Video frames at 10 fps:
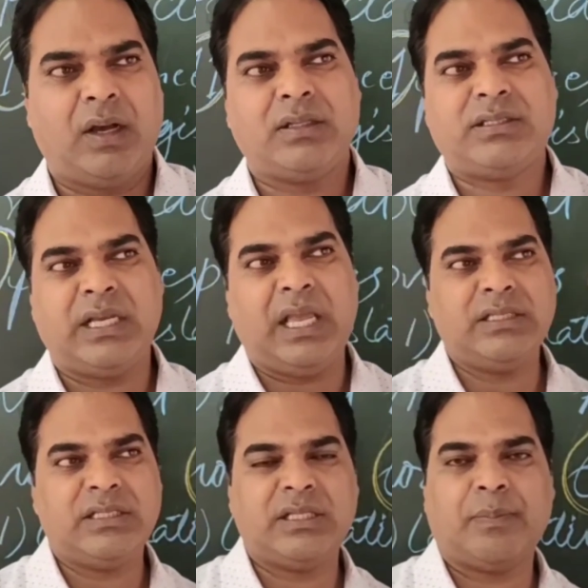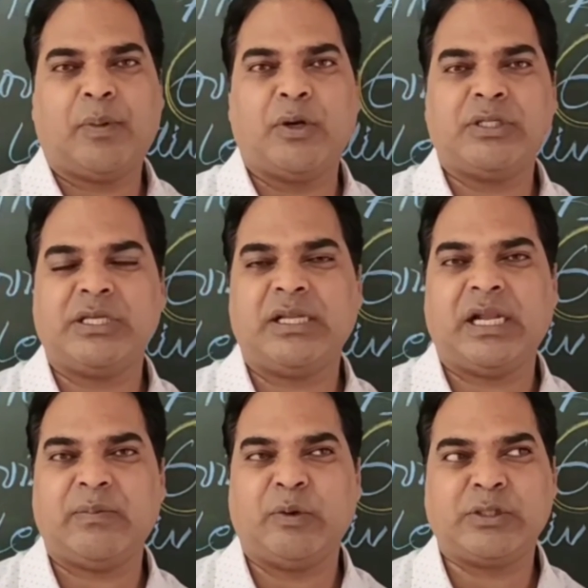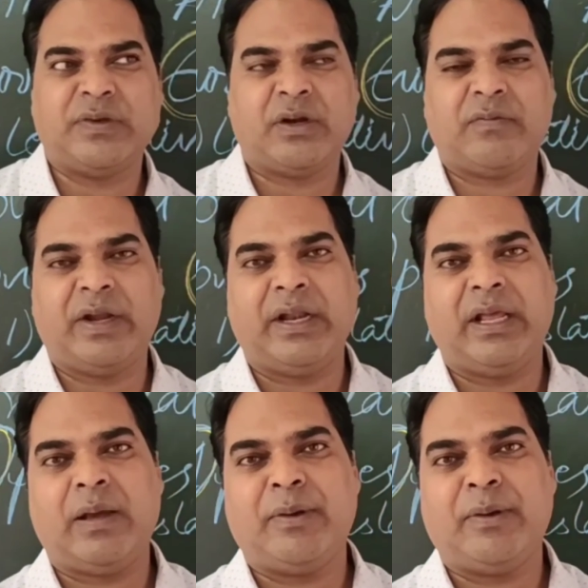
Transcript: change in the political atmosphere of India,